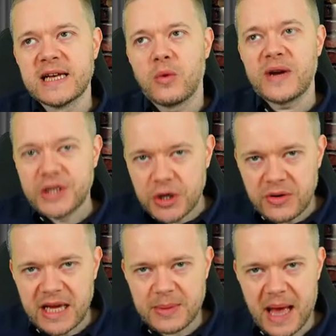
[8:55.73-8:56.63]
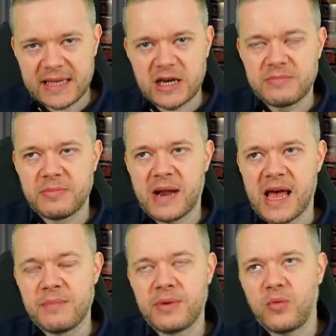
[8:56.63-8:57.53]
We do need that type of
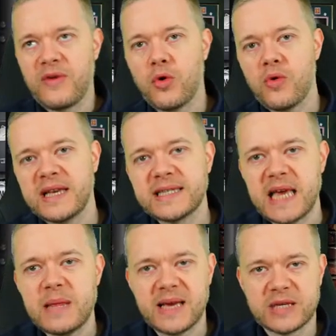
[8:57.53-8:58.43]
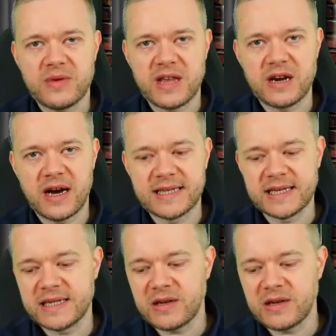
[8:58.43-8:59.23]
player, but we've already seen this with United.